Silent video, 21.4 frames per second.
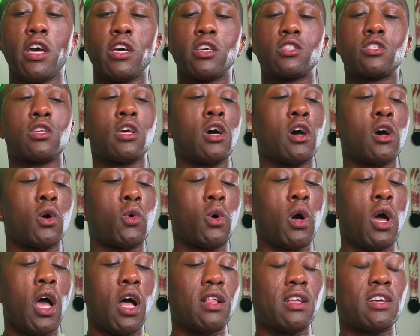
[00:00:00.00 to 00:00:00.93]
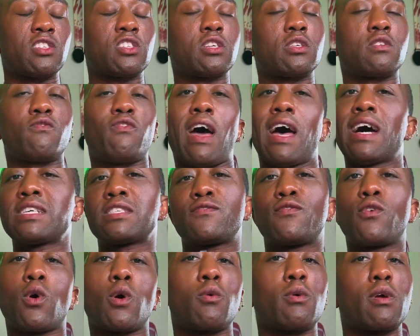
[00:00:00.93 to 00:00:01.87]
So let's just fast
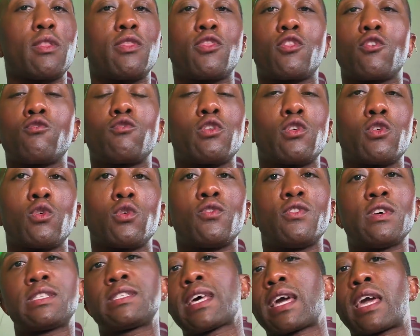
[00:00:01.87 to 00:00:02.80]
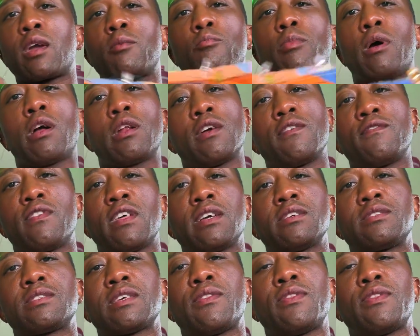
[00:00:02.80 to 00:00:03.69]
forward through the second part of this,